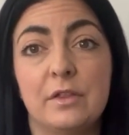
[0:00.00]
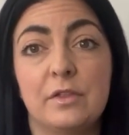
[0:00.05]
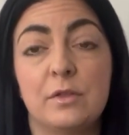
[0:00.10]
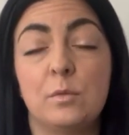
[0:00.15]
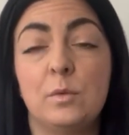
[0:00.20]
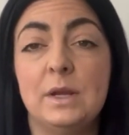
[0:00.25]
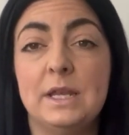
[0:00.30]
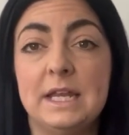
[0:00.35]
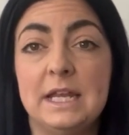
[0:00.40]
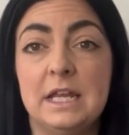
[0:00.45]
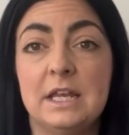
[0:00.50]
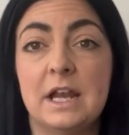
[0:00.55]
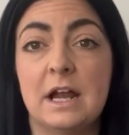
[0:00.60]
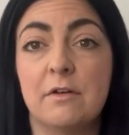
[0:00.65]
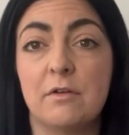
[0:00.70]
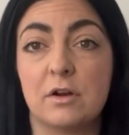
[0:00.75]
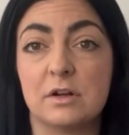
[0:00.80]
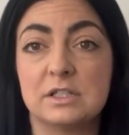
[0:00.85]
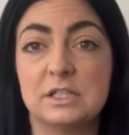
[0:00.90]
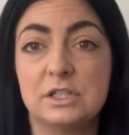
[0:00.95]
We need
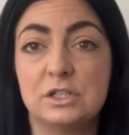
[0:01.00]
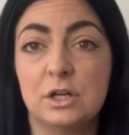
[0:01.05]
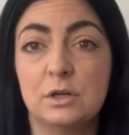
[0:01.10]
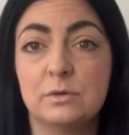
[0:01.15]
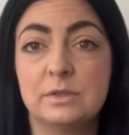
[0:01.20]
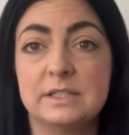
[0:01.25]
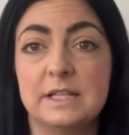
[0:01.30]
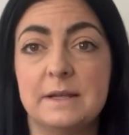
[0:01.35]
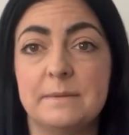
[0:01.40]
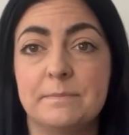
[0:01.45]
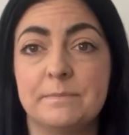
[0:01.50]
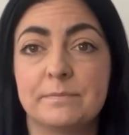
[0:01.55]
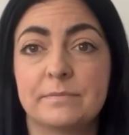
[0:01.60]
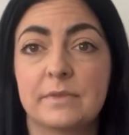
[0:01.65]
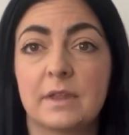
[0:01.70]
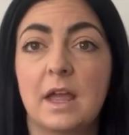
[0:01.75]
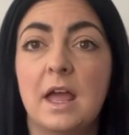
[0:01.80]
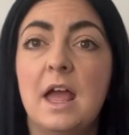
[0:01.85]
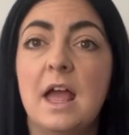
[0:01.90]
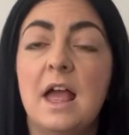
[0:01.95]
our oxytocin.
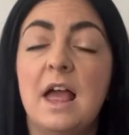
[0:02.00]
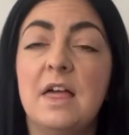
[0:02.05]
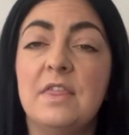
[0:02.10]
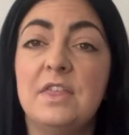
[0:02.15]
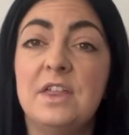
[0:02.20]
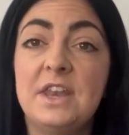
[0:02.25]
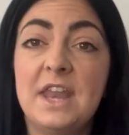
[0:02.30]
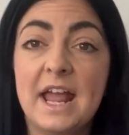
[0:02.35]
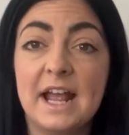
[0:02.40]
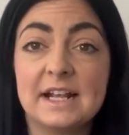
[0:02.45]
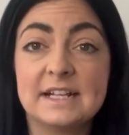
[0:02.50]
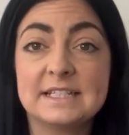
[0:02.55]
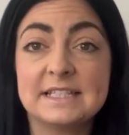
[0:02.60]
The next